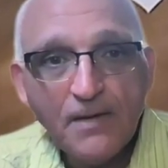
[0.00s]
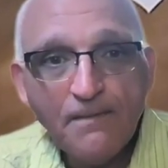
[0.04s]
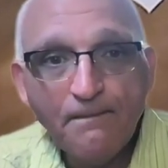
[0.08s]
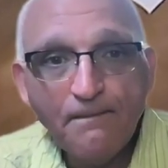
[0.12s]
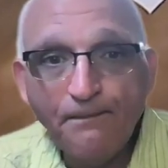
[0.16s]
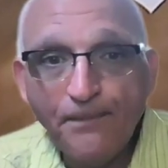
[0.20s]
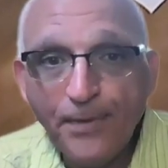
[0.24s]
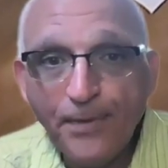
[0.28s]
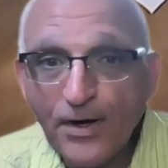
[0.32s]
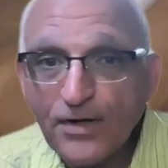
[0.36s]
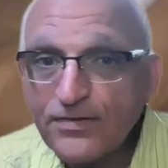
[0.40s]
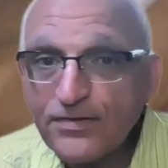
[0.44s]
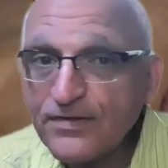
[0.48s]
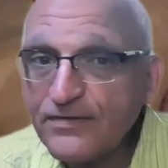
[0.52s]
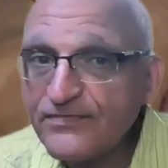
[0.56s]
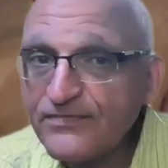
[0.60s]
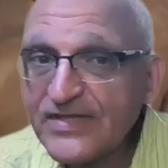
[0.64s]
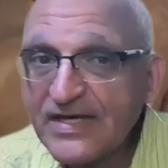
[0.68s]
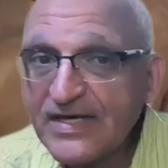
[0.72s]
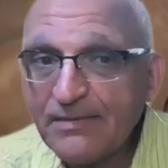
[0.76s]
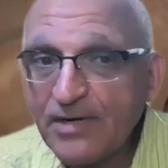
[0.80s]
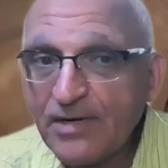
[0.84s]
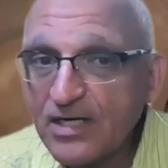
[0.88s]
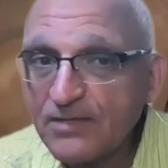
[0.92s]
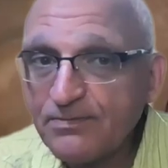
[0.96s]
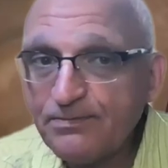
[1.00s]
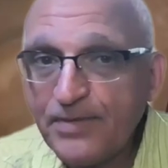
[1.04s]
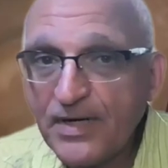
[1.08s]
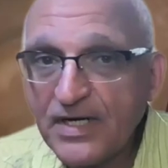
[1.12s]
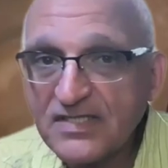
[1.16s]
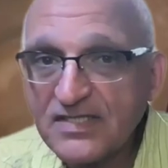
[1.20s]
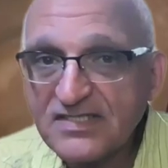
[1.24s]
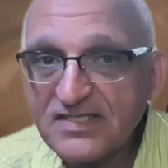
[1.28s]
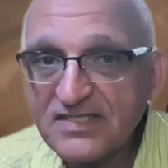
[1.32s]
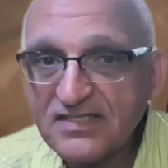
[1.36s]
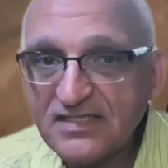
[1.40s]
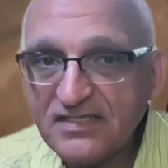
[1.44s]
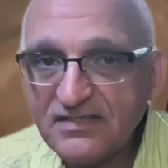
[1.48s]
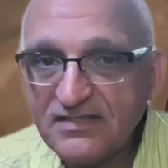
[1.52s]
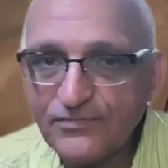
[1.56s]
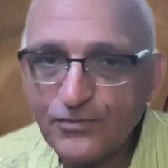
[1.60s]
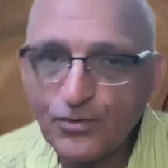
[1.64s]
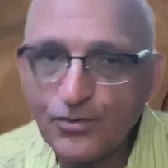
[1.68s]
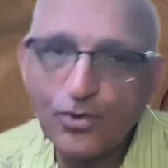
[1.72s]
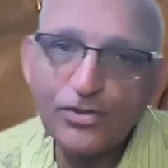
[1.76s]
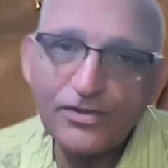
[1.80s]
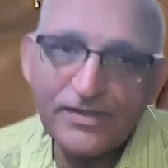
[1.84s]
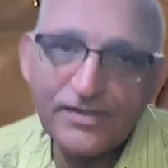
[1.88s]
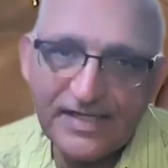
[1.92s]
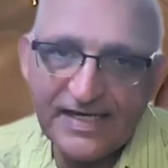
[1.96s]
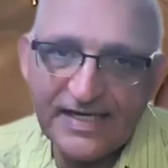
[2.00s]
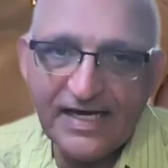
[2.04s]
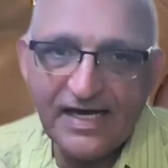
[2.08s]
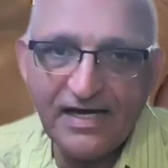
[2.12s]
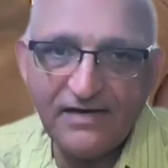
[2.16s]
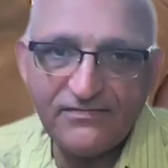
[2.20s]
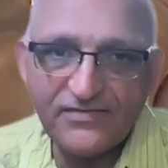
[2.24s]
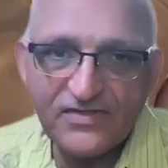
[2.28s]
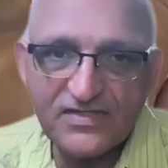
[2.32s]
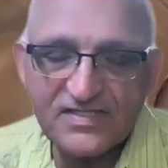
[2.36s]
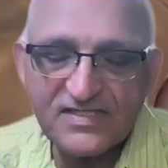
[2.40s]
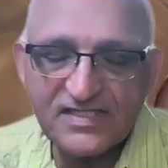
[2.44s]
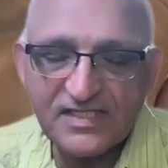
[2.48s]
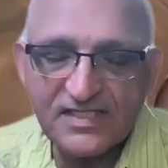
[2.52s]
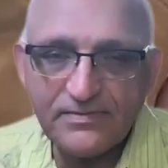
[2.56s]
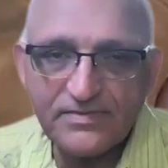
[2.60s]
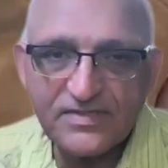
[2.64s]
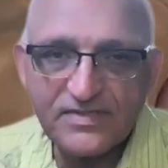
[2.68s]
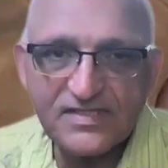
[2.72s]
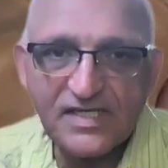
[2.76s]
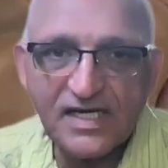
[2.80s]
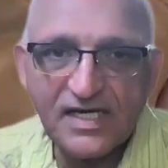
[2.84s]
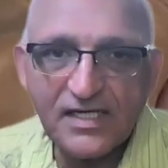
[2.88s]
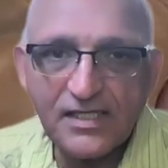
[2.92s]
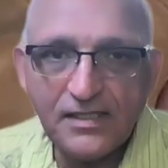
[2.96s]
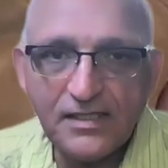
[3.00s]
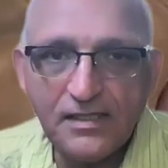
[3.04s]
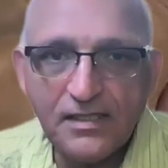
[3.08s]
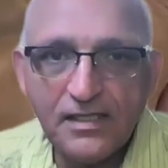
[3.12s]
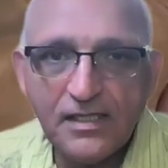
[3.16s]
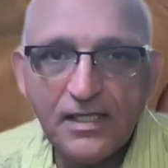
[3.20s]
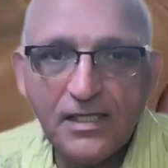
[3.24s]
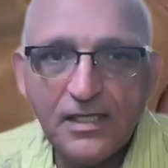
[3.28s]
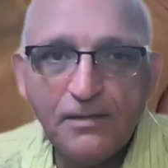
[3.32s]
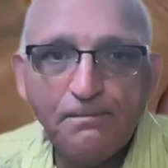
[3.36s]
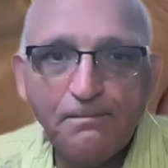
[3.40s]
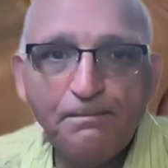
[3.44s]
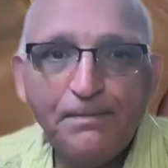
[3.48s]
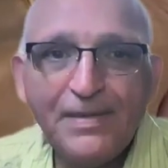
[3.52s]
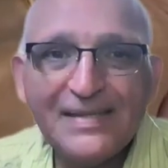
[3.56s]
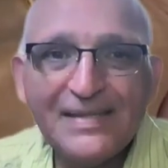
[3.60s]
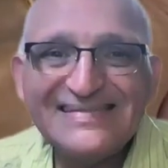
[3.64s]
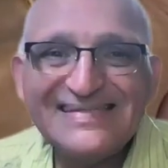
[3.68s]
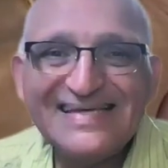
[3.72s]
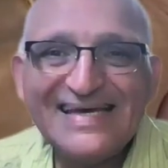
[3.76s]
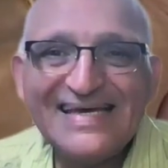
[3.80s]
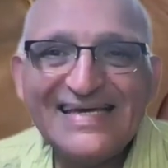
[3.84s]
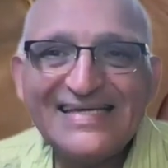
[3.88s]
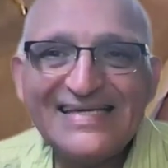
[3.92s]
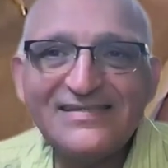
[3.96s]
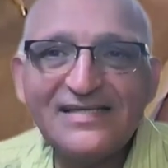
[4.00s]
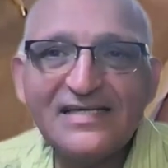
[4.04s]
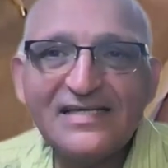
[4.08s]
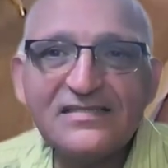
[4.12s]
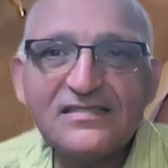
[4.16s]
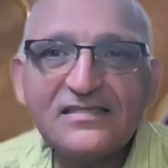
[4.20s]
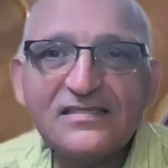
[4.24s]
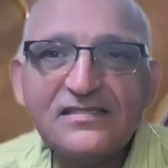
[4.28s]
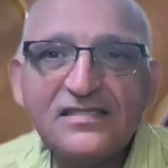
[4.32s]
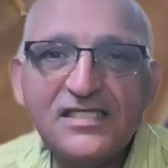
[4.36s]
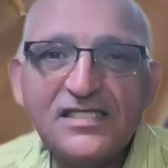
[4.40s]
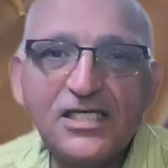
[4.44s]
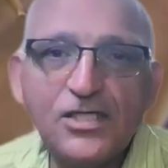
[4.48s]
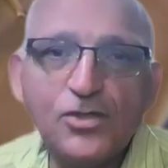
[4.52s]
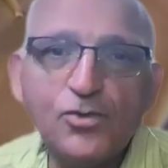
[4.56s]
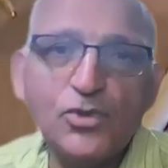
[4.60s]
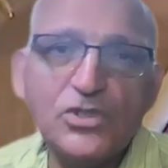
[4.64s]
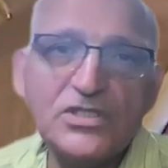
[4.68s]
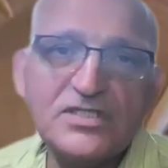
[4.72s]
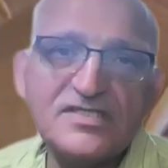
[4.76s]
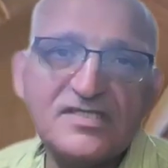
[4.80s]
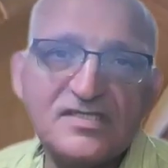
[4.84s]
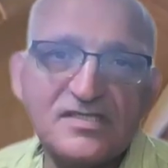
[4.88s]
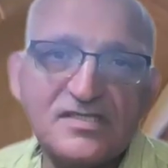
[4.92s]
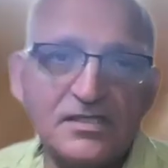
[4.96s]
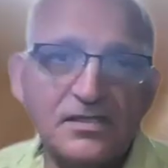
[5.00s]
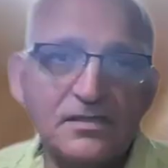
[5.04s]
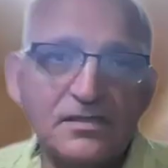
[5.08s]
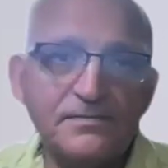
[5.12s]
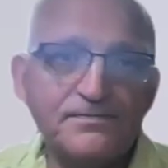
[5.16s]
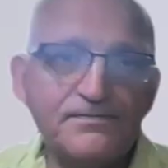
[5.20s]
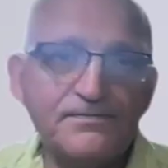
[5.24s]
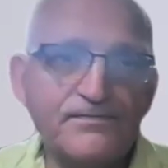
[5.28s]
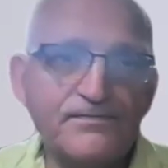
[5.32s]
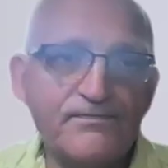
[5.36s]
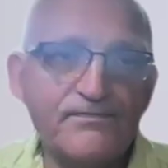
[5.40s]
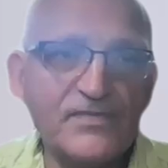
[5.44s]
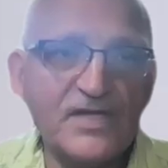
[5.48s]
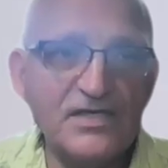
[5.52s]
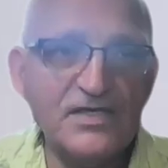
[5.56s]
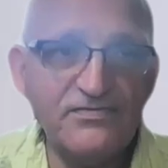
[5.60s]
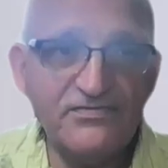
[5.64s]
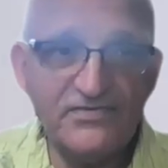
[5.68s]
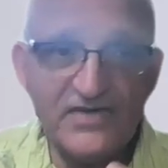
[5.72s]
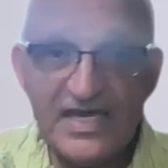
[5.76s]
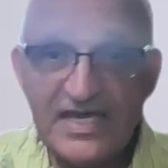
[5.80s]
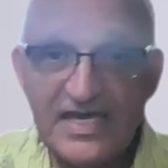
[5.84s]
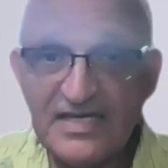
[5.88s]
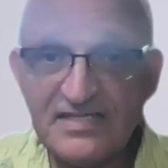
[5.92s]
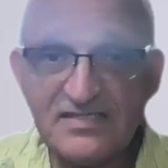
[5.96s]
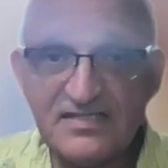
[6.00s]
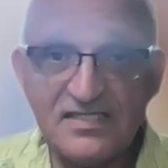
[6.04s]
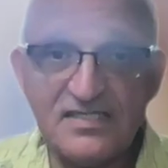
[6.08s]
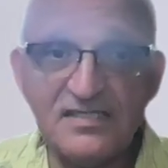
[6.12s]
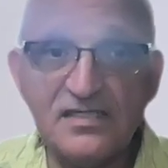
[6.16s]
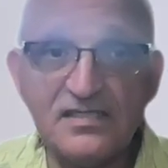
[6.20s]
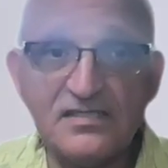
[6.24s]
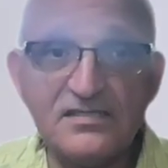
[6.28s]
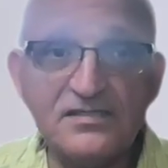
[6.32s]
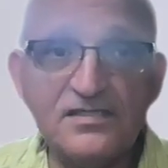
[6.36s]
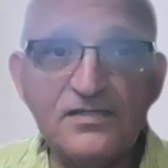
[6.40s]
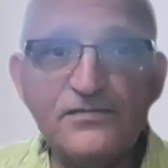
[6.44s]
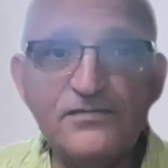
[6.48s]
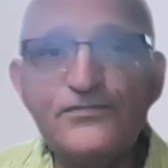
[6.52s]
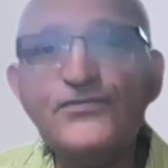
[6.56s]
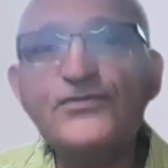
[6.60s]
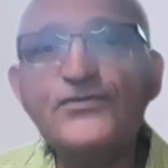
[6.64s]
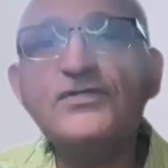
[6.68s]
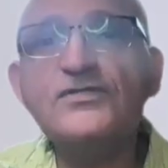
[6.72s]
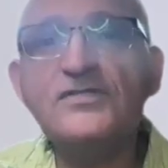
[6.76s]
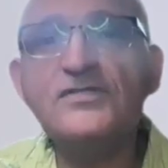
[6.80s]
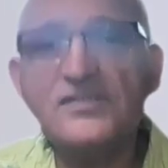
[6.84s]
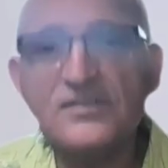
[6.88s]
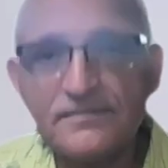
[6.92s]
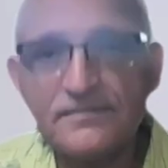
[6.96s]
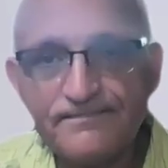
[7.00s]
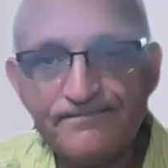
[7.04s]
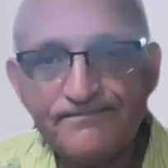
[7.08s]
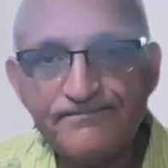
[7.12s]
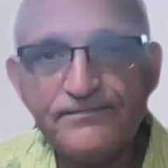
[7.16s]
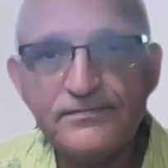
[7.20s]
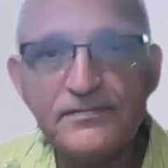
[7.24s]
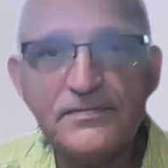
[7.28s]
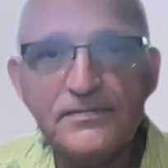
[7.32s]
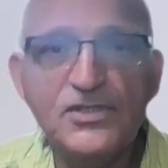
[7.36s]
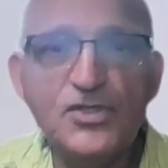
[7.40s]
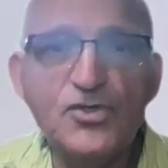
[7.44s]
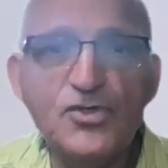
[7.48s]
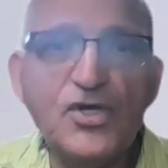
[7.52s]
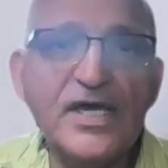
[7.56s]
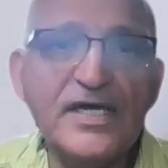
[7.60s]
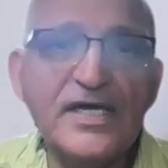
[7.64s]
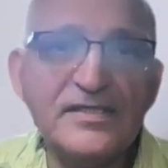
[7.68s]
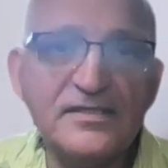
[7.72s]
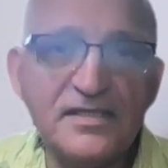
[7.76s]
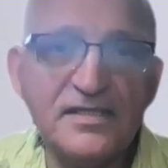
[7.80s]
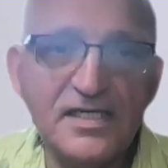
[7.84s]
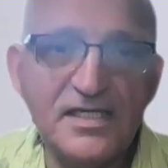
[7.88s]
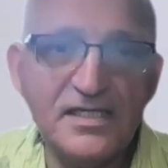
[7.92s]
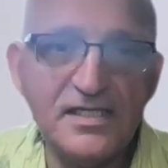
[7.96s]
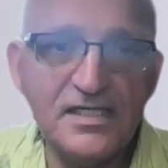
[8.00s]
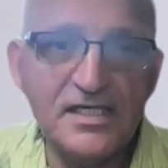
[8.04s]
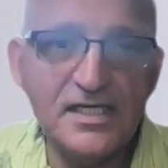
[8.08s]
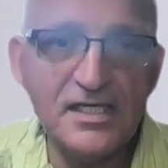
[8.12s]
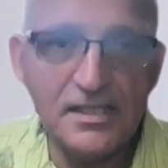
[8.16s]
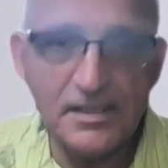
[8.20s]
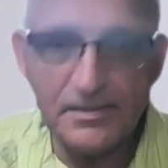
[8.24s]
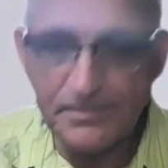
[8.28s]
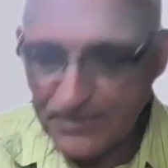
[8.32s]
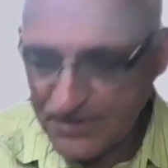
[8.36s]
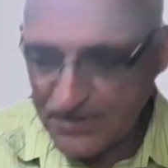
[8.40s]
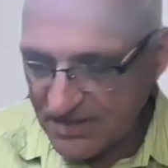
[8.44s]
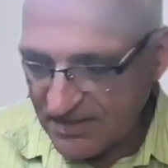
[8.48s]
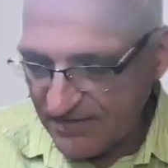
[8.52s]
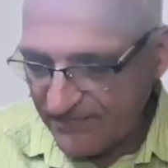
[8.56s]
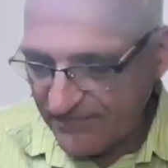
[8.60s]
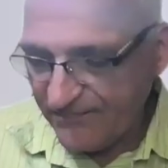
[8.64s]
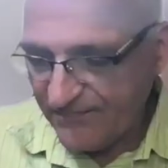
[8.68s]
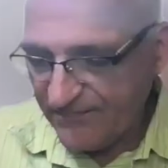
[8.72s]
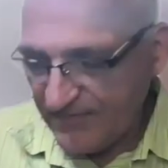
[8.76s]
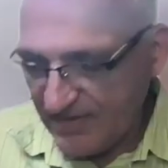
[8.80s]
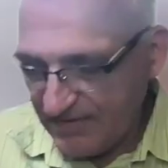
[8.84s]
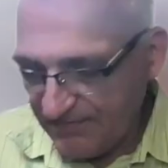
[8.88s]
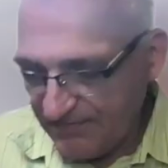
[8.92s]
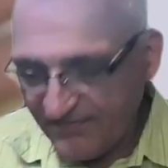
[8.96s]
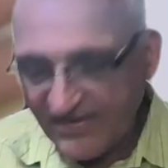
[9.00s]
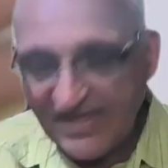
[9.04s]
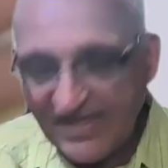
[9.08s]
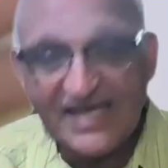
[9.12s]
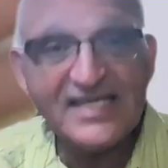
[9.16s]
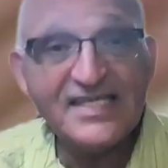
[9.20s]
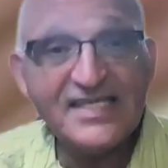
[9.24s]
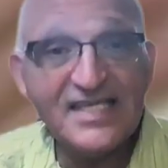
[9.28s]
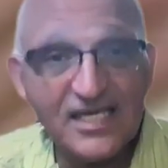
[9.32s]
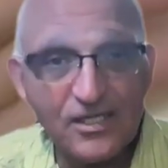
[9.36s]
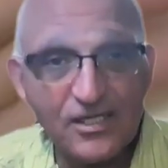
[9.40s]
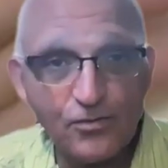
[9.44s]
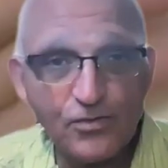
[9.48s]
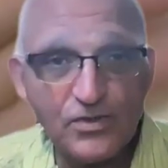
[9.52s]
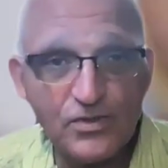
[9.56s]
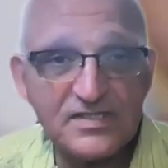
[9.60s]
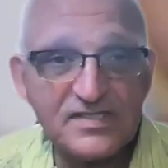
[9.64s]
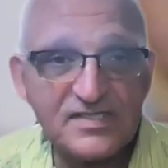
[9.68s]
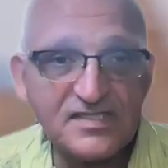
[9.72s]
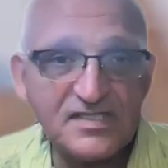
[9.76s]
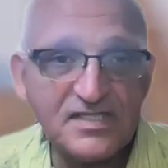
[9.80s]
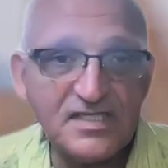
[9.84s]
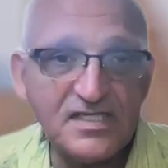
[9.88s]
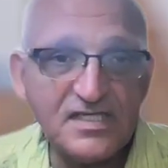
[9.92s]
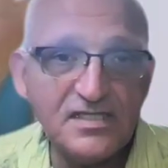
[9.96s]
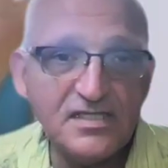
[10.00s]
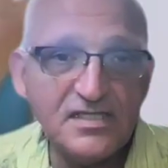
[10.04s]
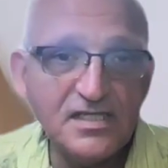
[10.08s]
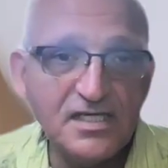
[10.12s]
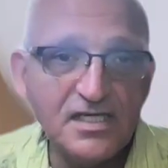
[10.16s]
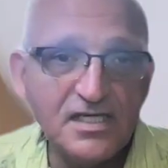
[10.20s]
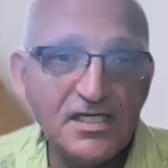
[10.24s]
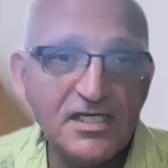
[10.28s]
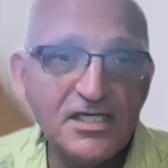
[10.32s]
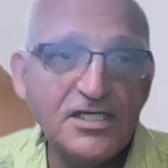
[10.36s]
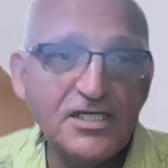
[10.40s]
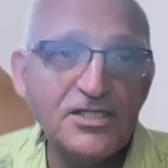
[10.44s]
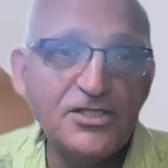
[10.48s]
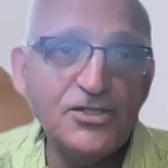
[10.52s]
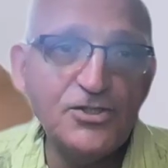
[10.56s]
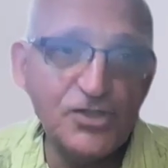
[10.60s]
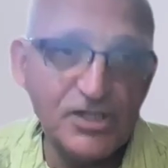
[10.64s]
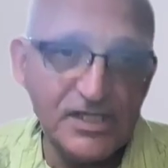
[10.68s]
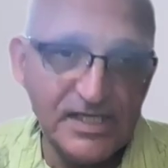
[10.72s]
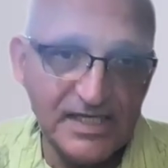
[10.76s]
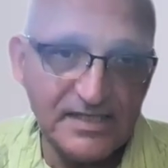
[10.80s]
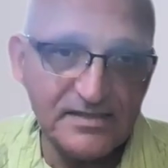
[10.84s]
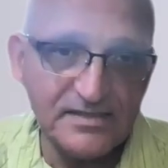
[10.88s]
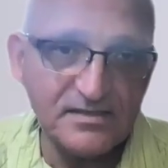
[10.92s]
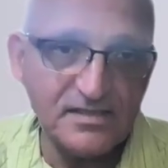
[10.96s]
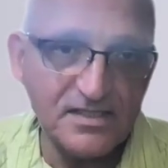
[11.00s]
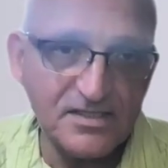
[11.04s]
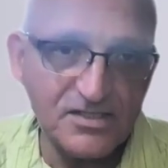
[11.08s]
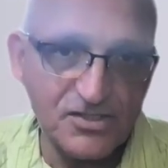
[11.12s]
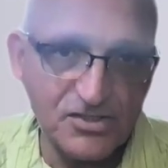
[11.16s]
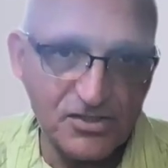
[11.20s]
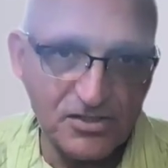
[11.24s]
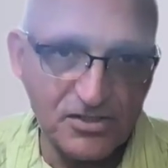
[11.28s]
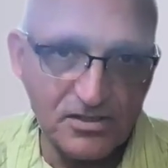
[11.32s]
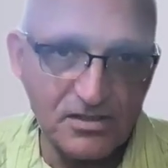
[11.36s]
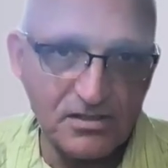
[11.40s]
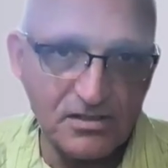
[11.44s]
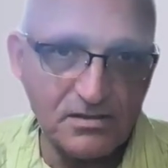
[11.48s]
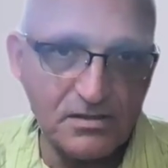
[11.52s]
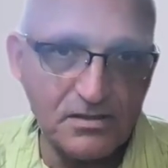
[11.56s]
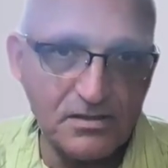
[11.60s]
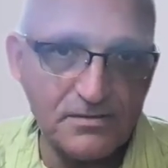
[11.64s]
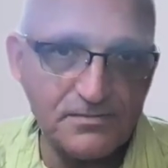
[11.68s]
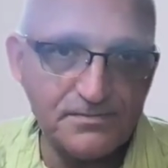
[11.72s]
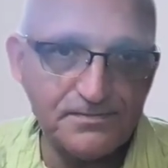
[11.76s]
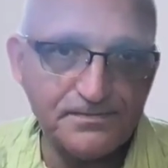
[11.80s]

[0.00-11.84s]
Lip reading: Both of them are positive or they have the same sign, but A doesn't equal C. If A and C are different, you get an ellipse. If A equals C, you get a circle.